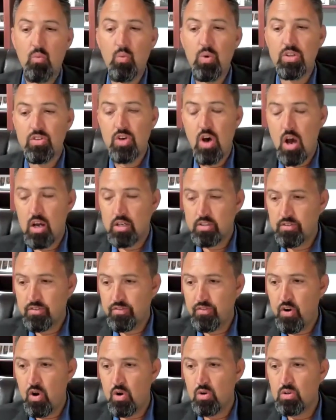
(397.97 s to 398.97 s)
We talk to
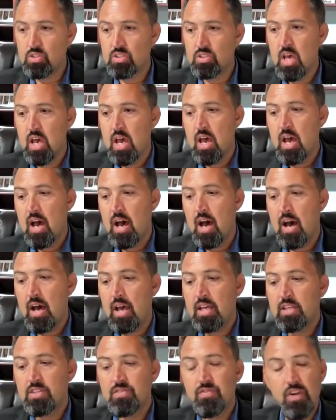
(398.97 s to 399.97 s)
folks.
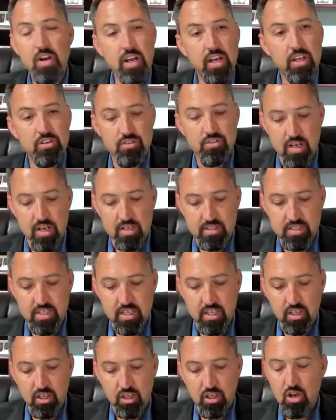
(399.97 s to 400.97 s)
It's very
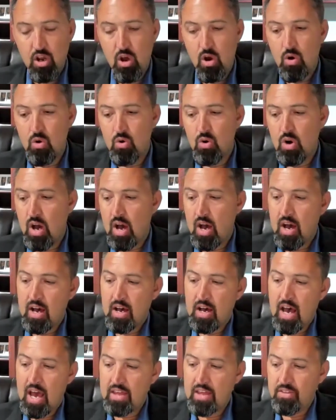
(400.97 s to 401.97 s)
interesting.
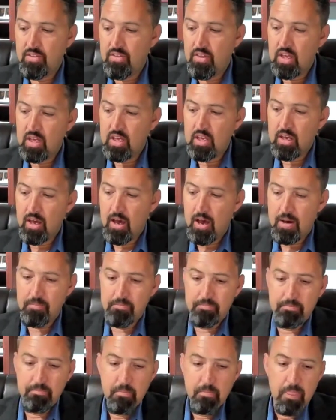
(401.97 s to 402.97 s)
I think
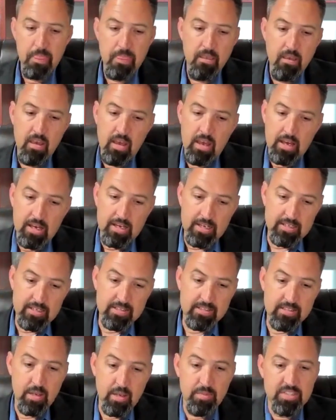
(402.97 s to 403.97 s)

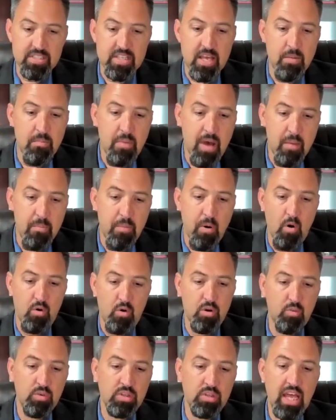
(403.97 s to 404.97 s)
to some extent, my
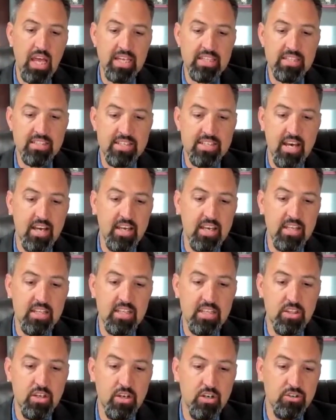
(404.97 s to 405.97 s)
opponent would like to tell you
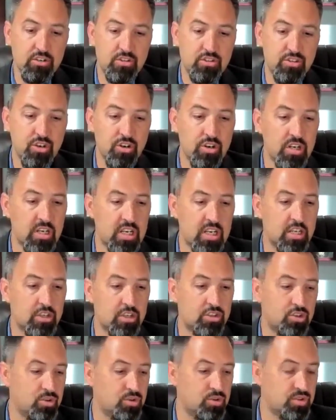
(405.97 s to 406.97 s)
that there's certain
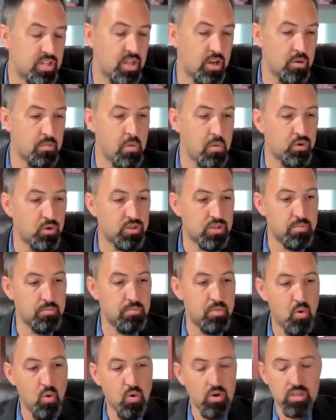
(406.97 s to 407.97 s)
issues that are most
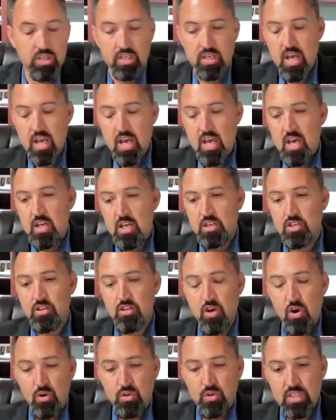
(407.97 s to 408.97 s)
important
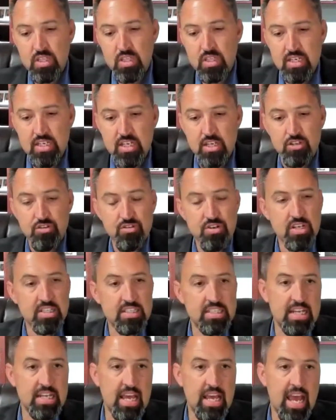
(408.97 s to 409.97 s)
to those in the
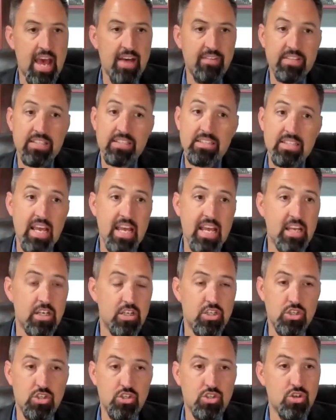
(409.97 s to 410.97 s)
district, and I have to say
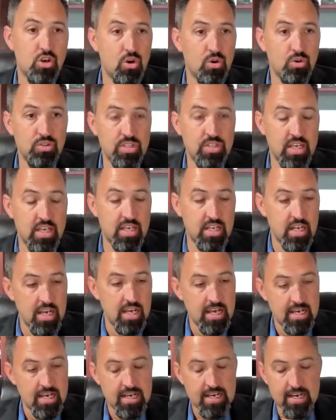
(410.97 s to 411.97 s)
it just shows that
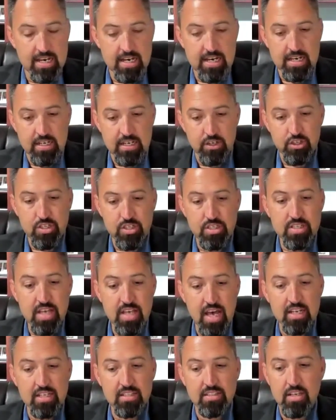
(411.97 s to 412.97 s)

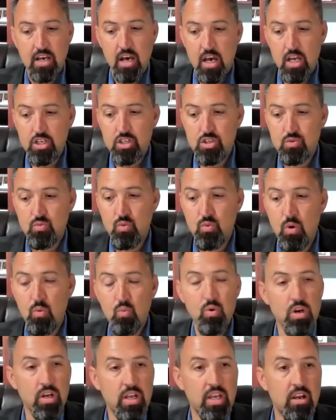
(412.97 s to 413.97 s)
she's out of touch.
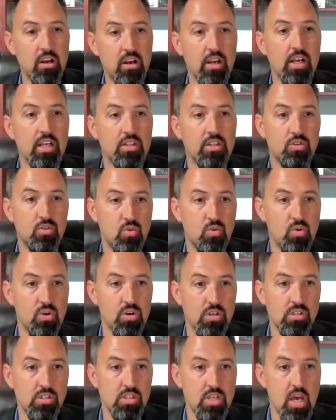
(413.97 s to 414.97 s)
What we're hearing at the
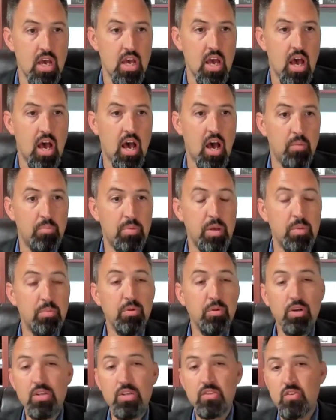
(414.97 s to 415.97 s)
doors,
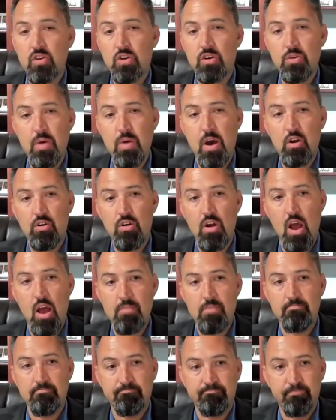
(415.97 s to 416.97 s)
people are concerned about
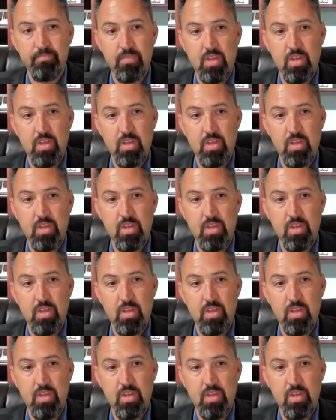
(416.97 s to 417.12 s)
crime.